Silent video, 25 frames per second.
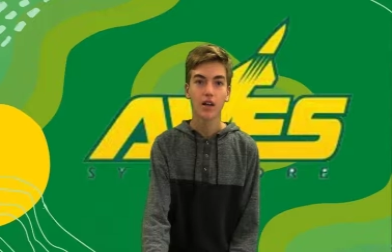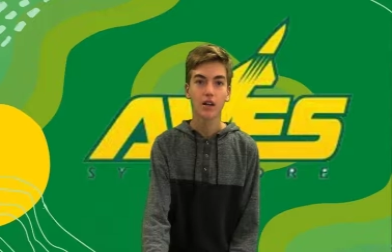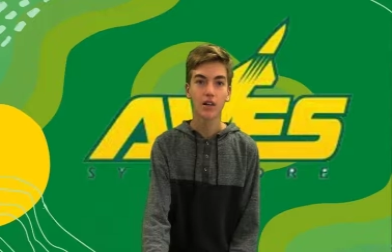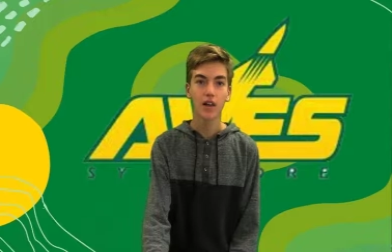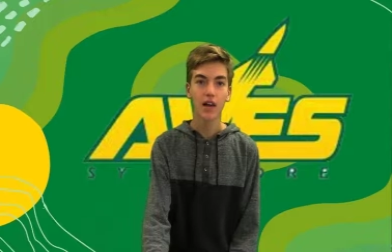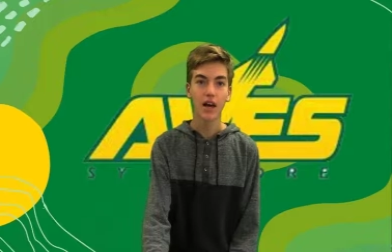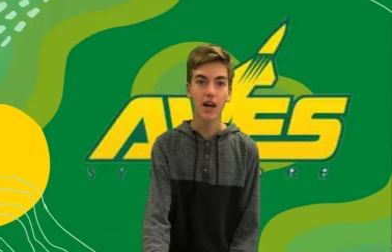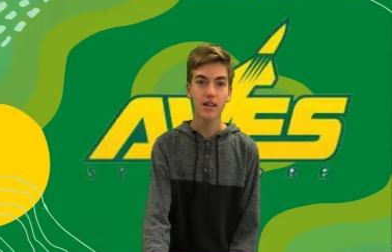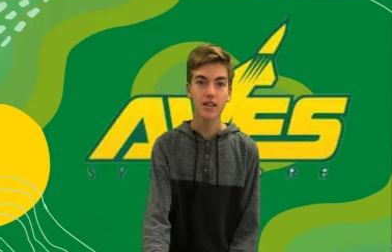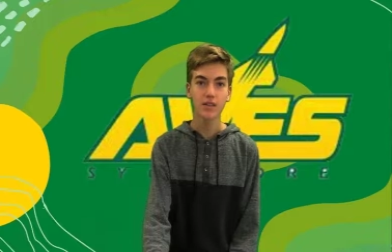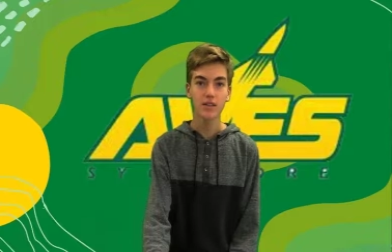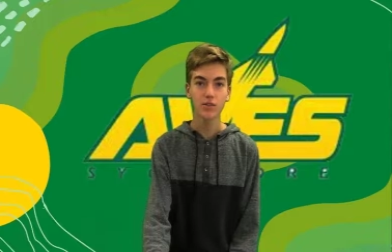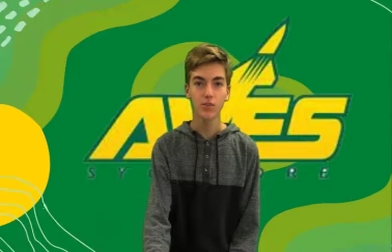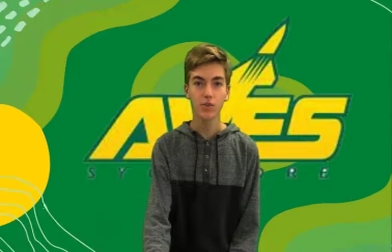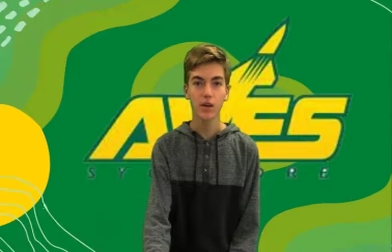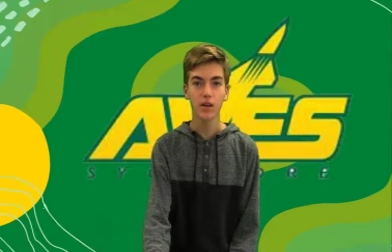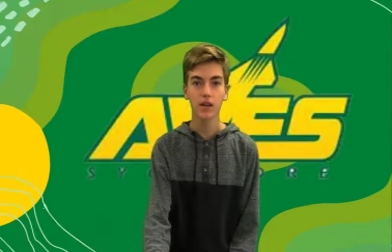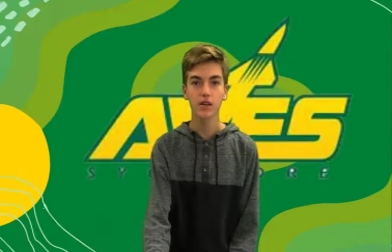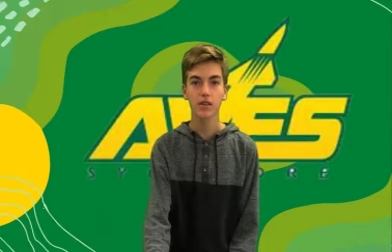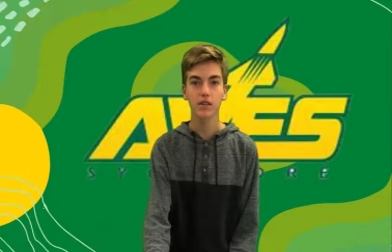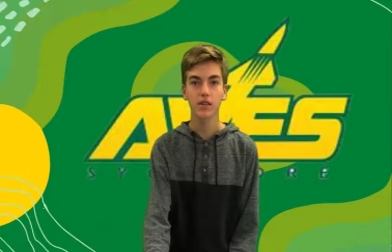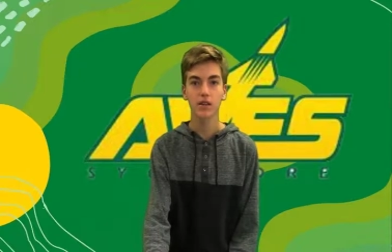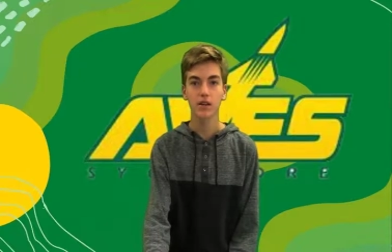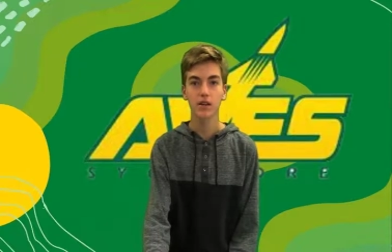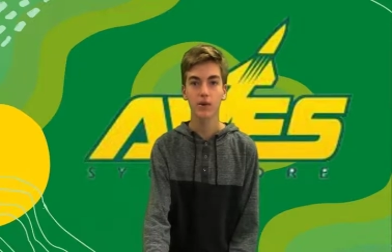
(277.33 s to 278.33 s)
Last
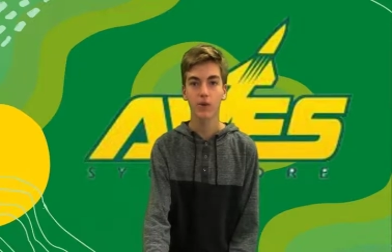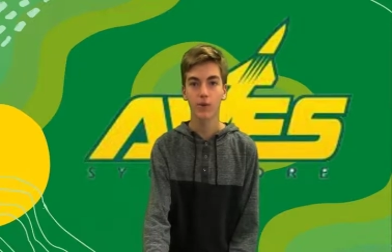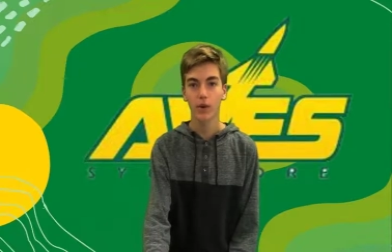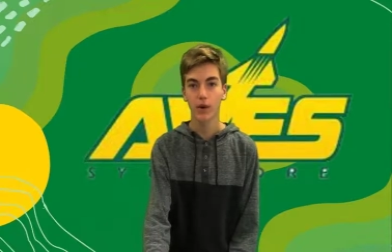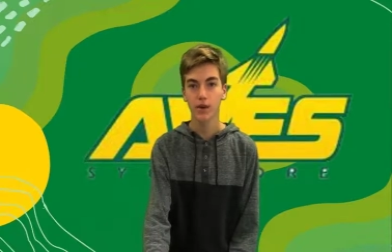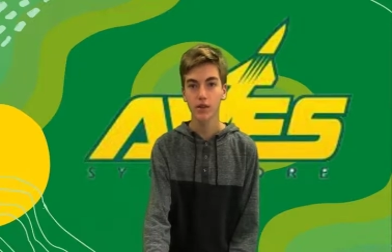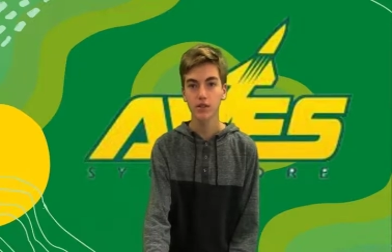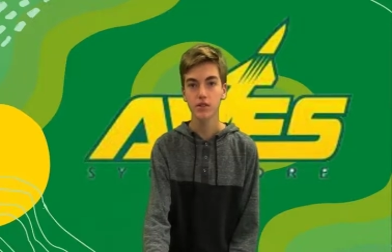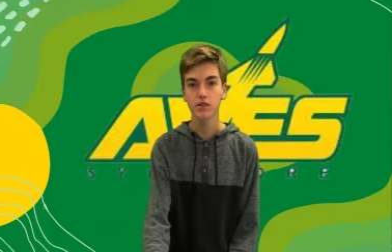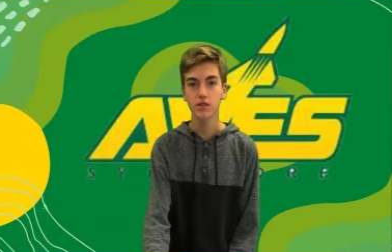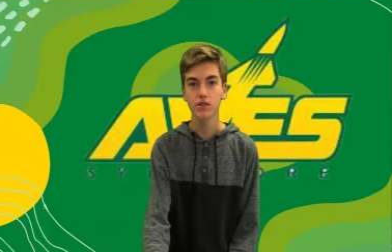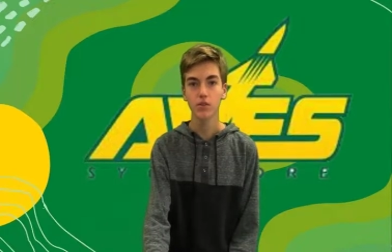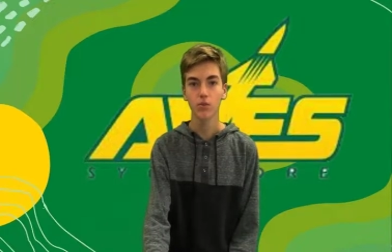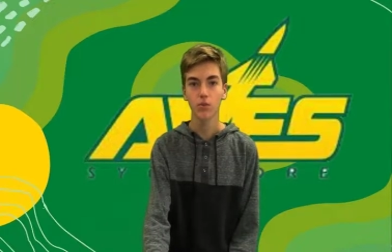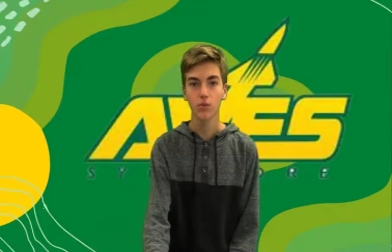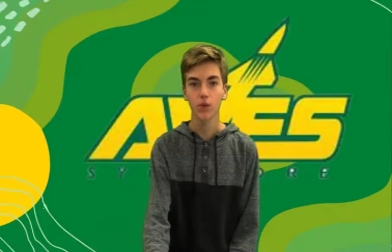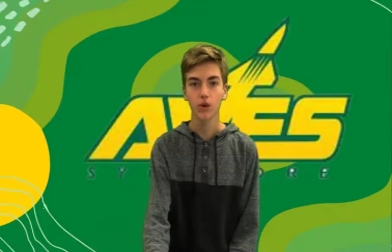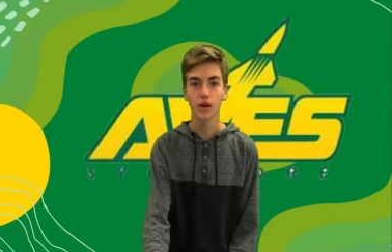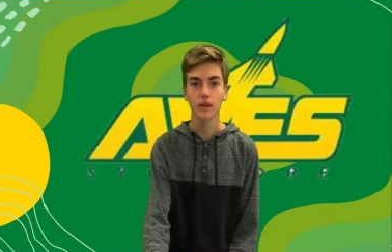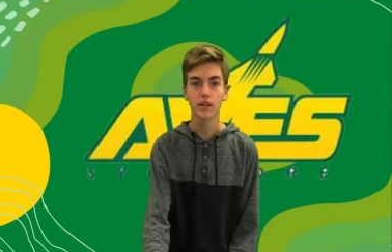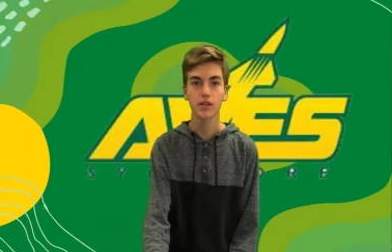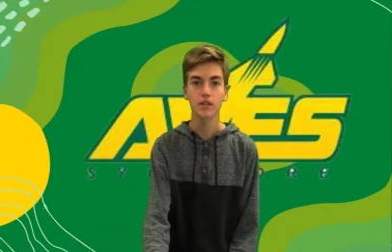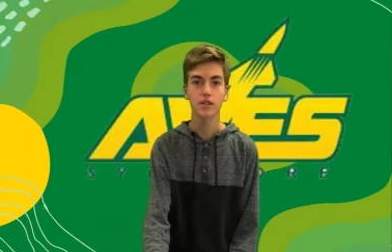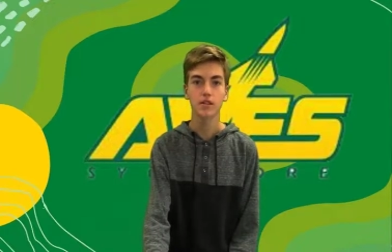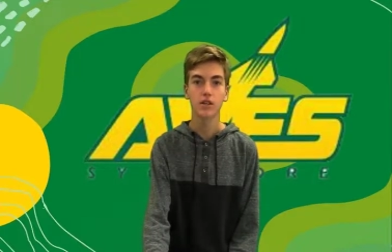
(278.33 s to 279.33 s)
week, the question
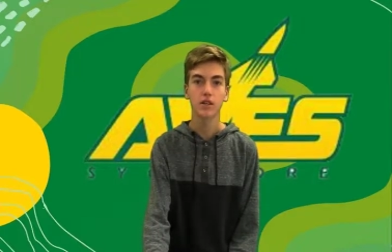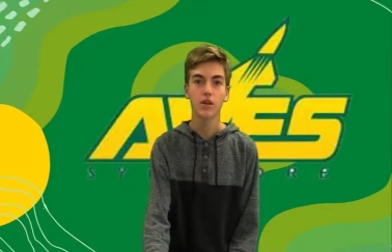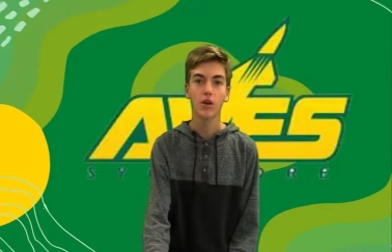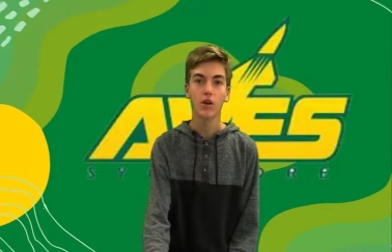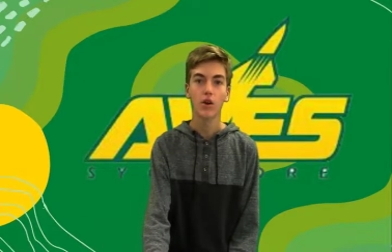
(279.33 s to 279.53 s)
was